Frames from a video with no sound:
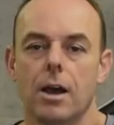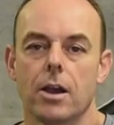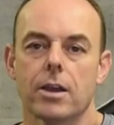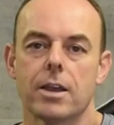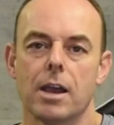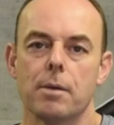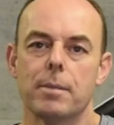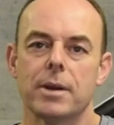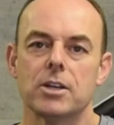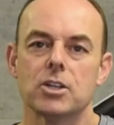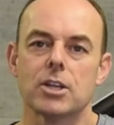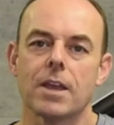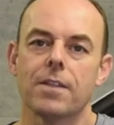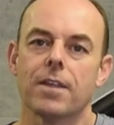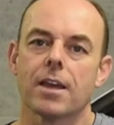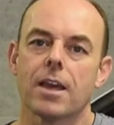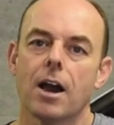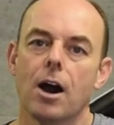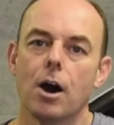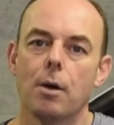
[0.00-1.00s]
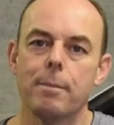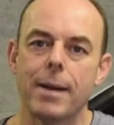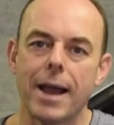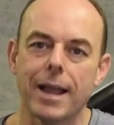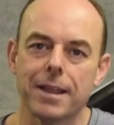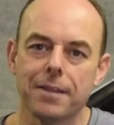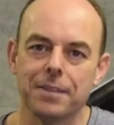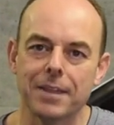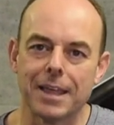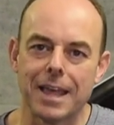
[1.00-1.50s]
okay, I managed to get the car
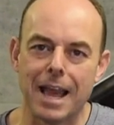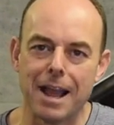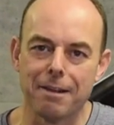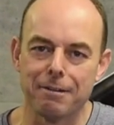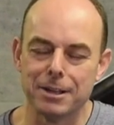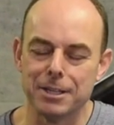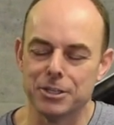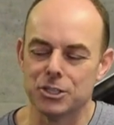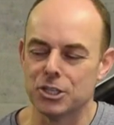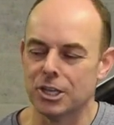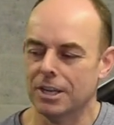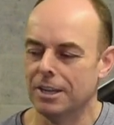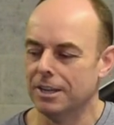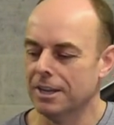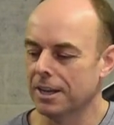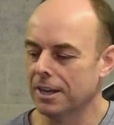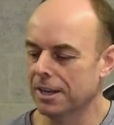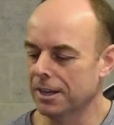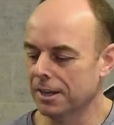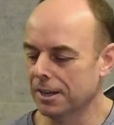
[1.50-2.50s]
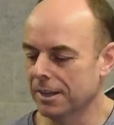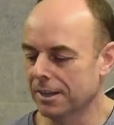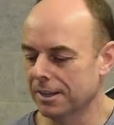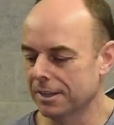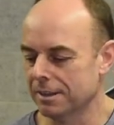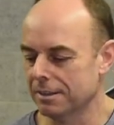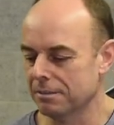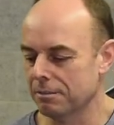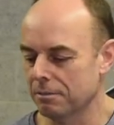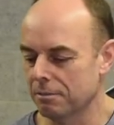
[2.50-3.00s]
back in the garage
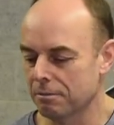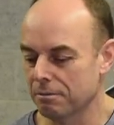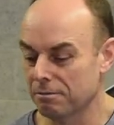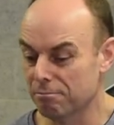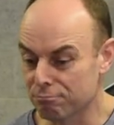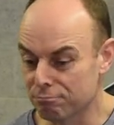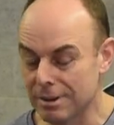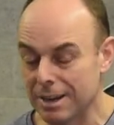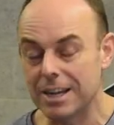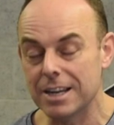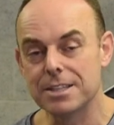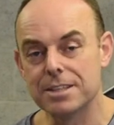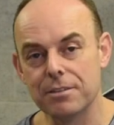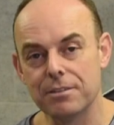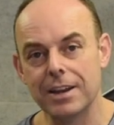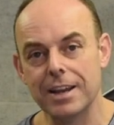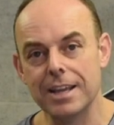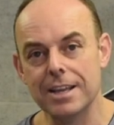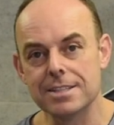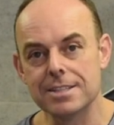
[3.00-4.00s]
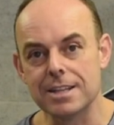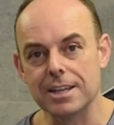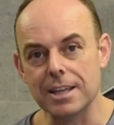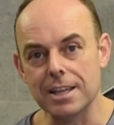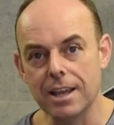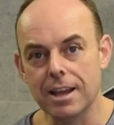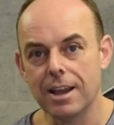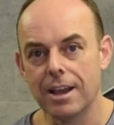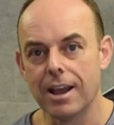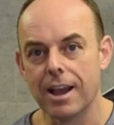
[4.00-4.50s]
uh, relatively
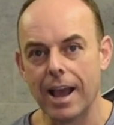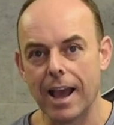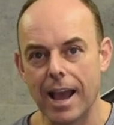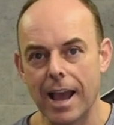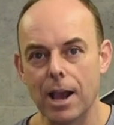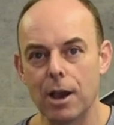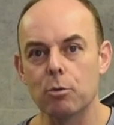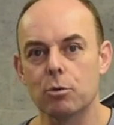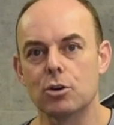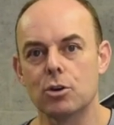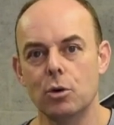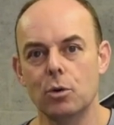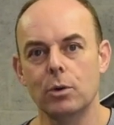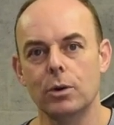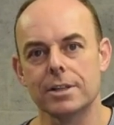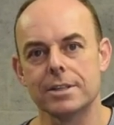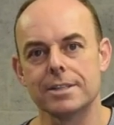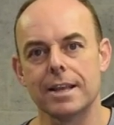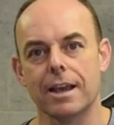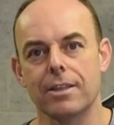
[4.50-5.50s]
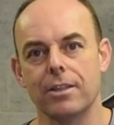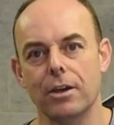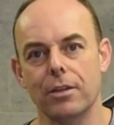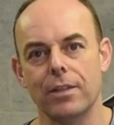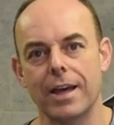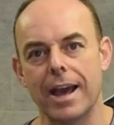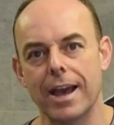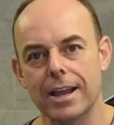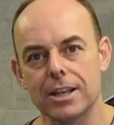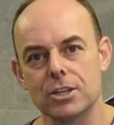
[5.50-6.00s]
easily. How cool is that though,
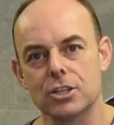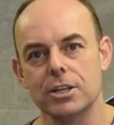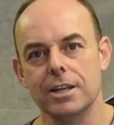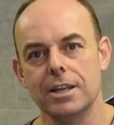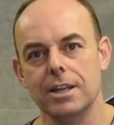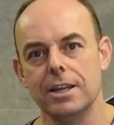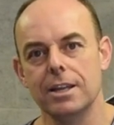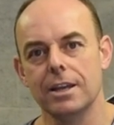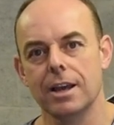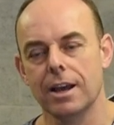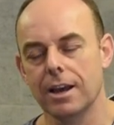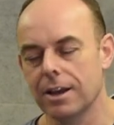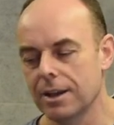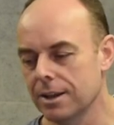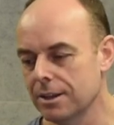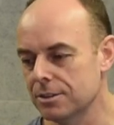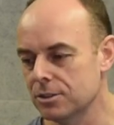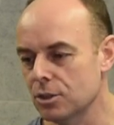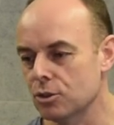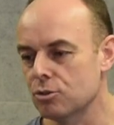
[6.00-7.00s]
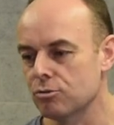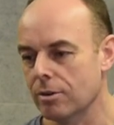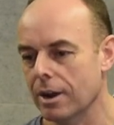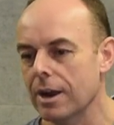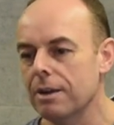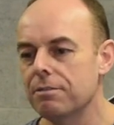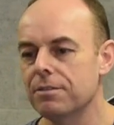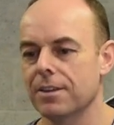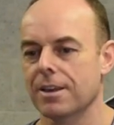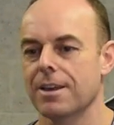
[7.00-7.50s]
that actually uh, to
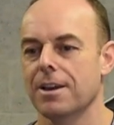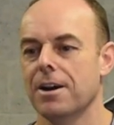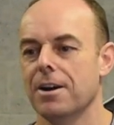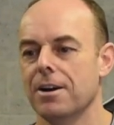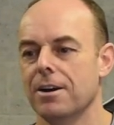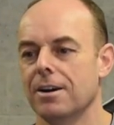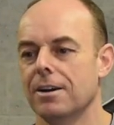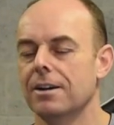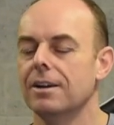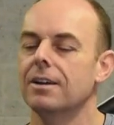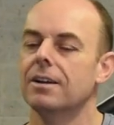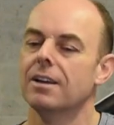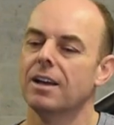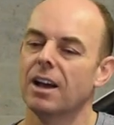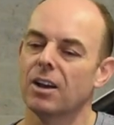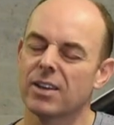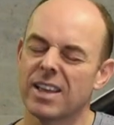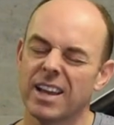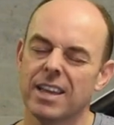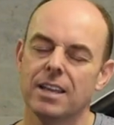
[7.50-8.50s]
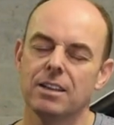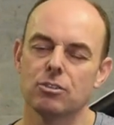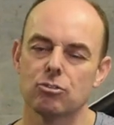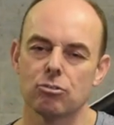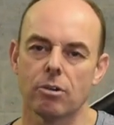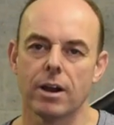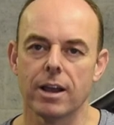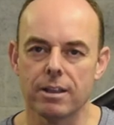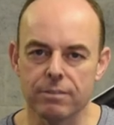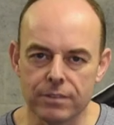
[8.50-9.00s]
drive the car, okay,
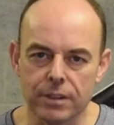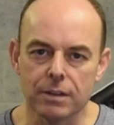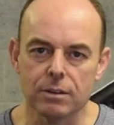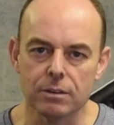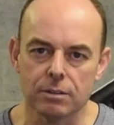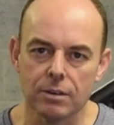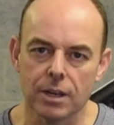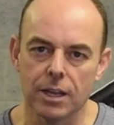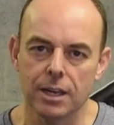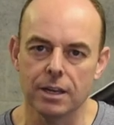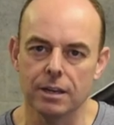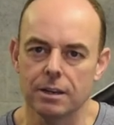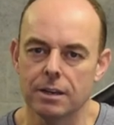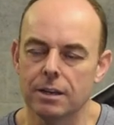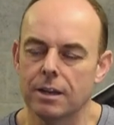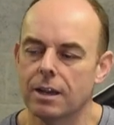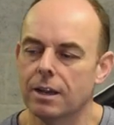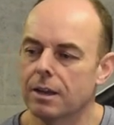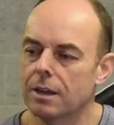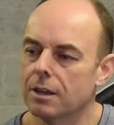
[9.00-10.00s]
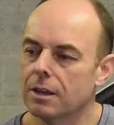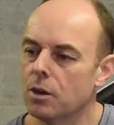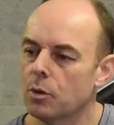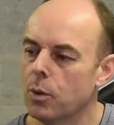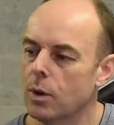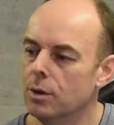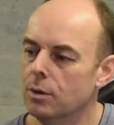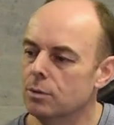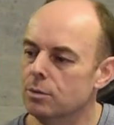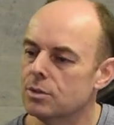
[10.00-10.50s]
driving in uh,
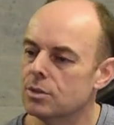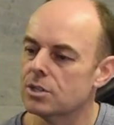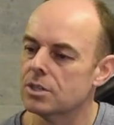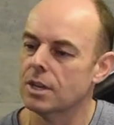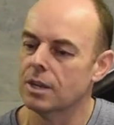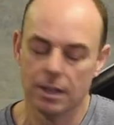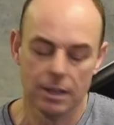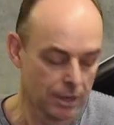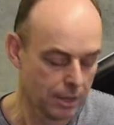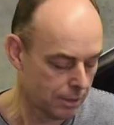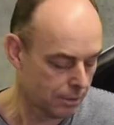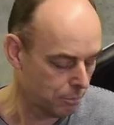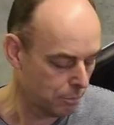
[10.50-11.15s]
quotes, I